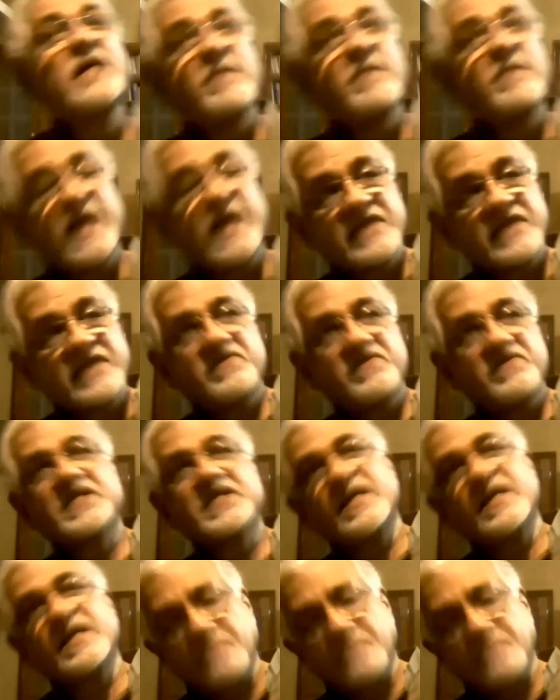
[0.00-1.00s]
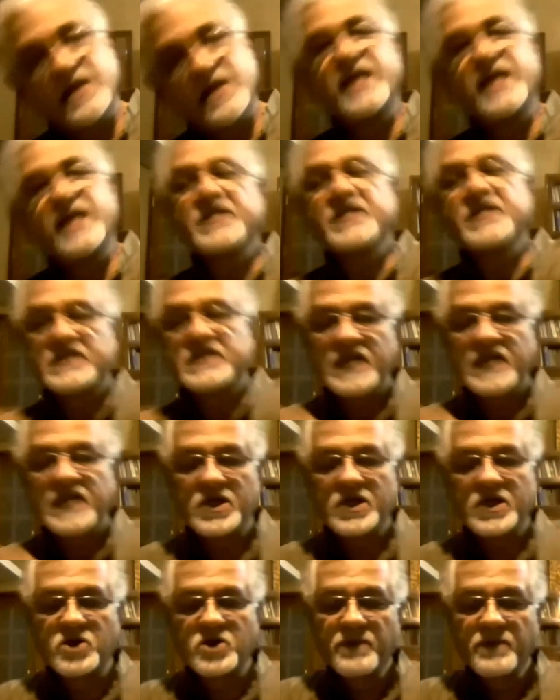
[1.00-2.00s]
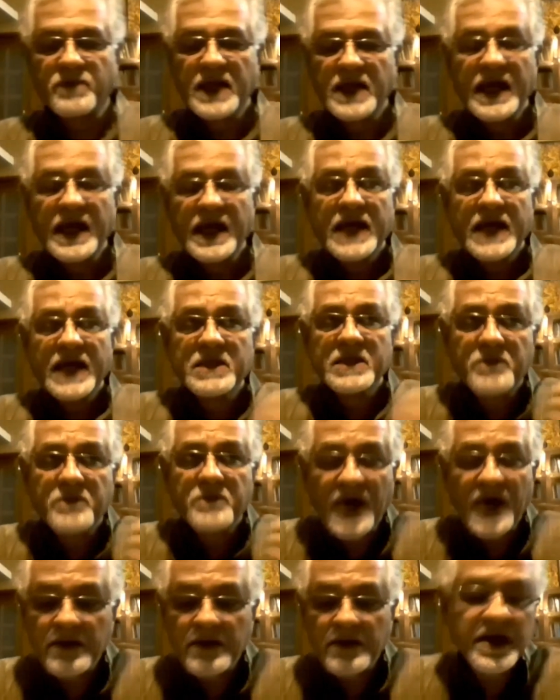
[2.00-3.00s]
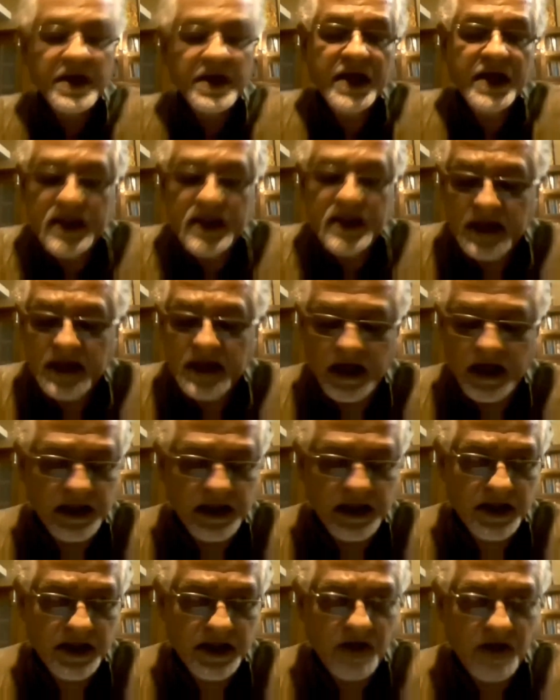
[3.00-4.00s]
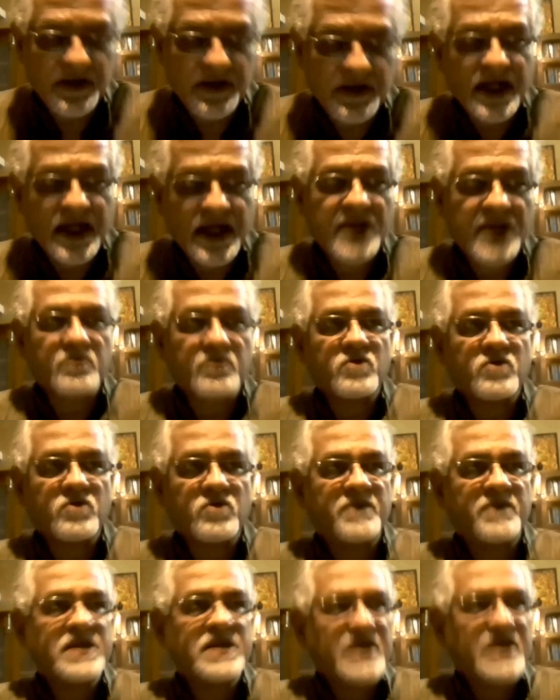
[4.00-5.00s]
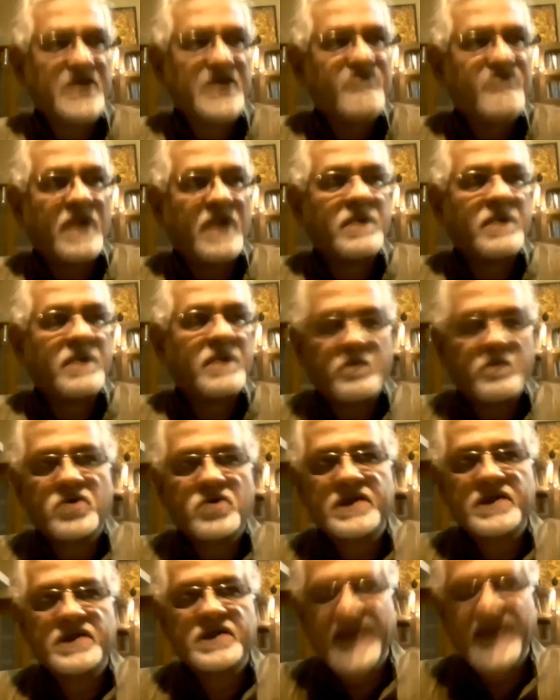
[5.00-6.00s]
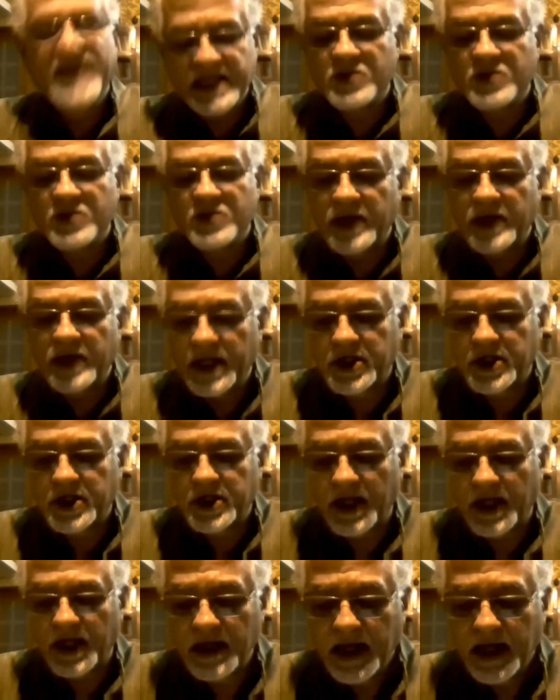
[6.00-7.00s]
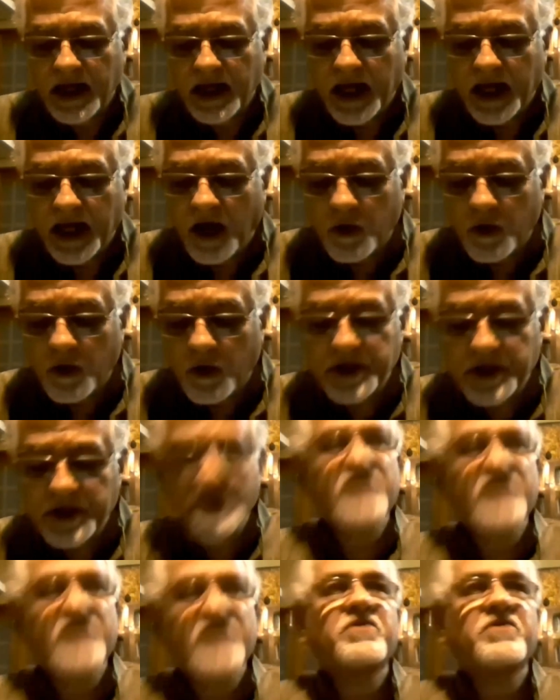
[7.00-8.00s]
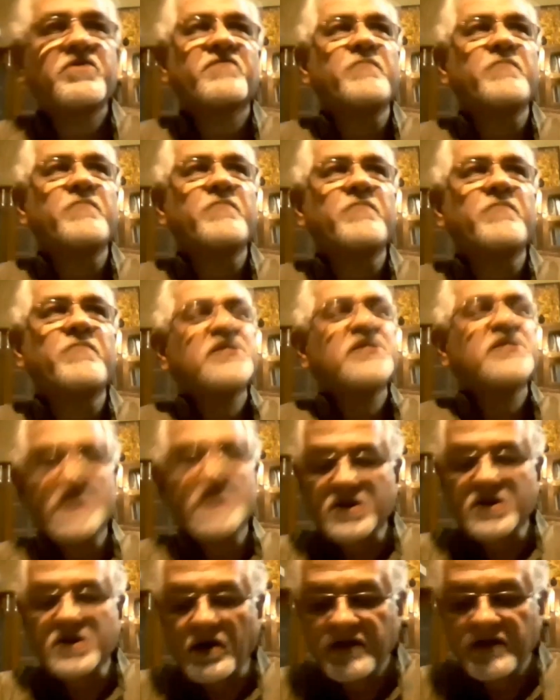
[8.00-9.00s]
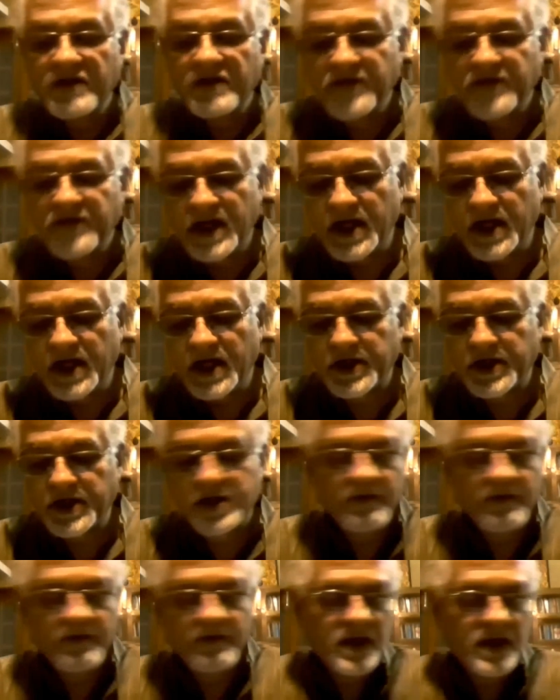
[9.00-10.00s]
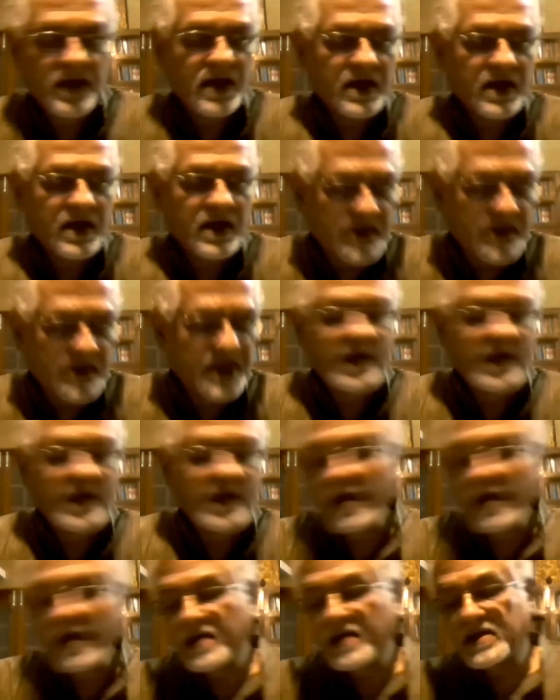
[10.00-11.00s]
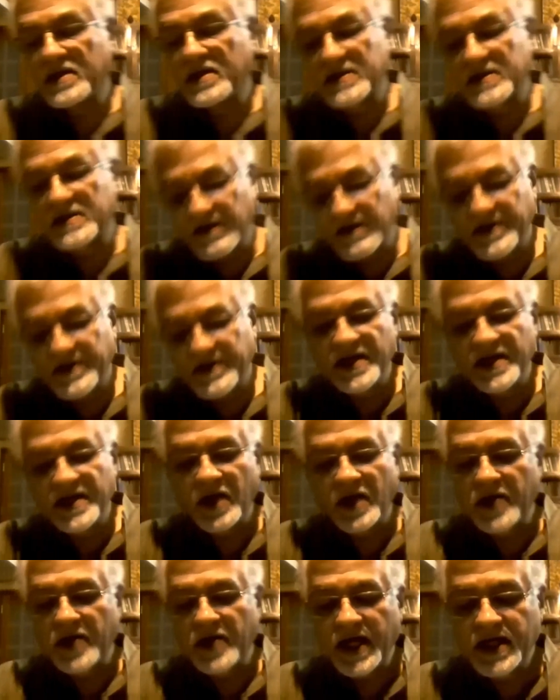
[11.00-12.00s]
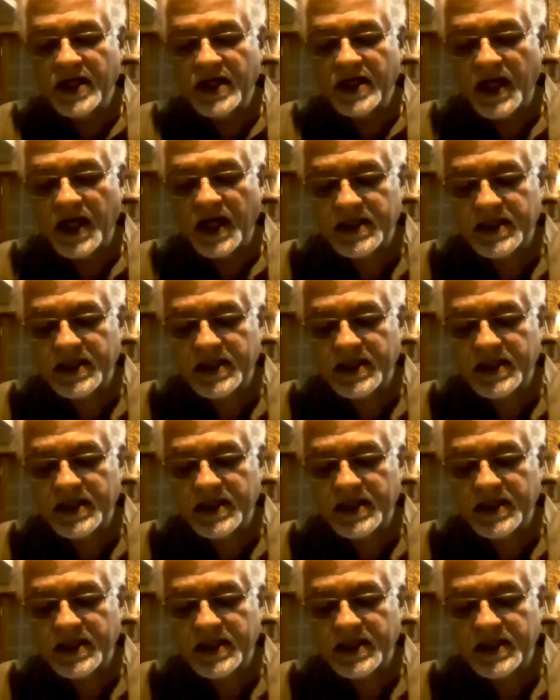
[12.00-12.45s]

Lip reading: activist at a later stage. The primary concerns of the Dalit movement, if I may put it that into a nutshell, was the recovery of major historic figures, critiquing the Savarna or high caste